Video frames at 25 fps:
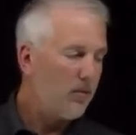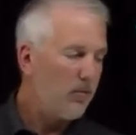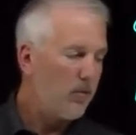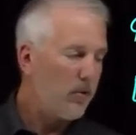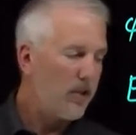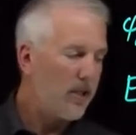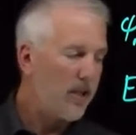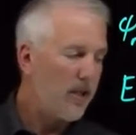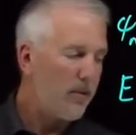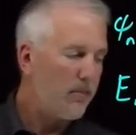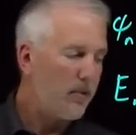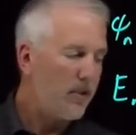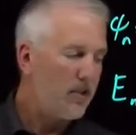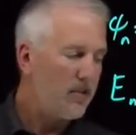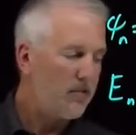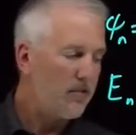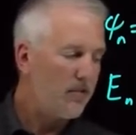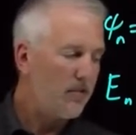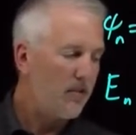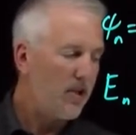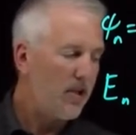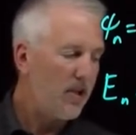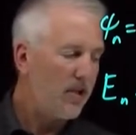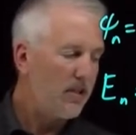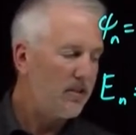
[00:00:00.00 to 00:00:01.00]
What that means
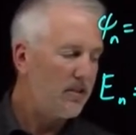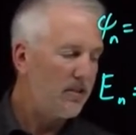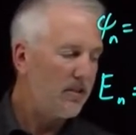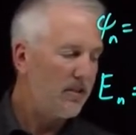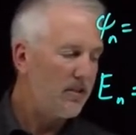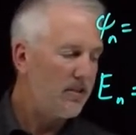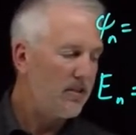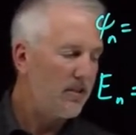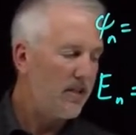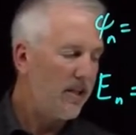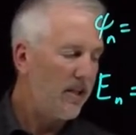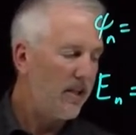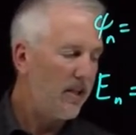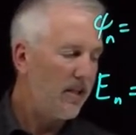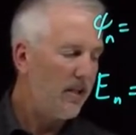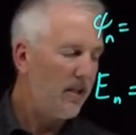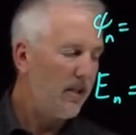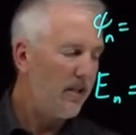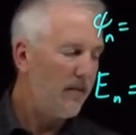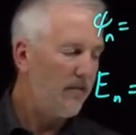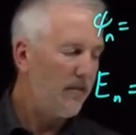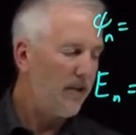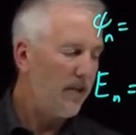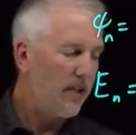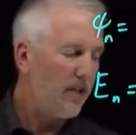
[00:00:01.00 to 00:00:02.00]
for us is that
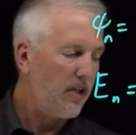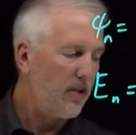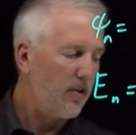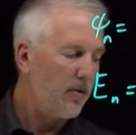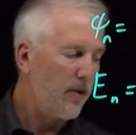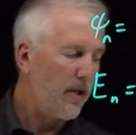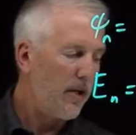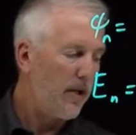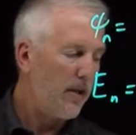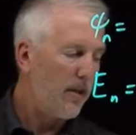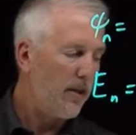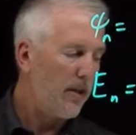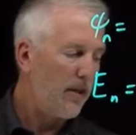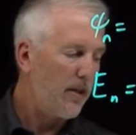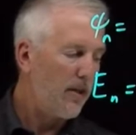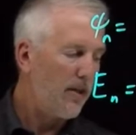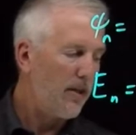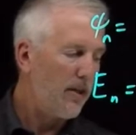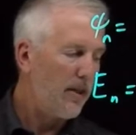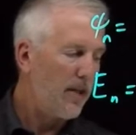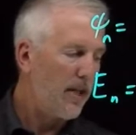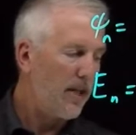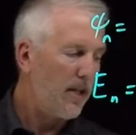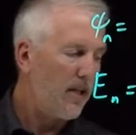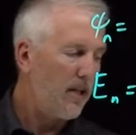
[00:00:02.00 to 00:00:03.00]
if I integrate
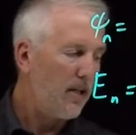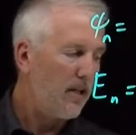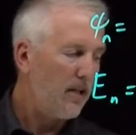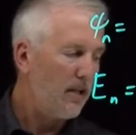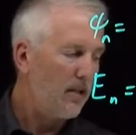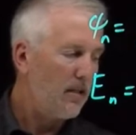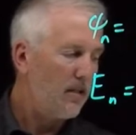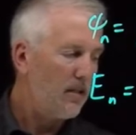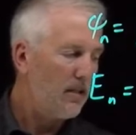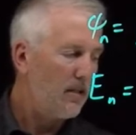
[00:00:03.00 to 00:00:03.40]
theta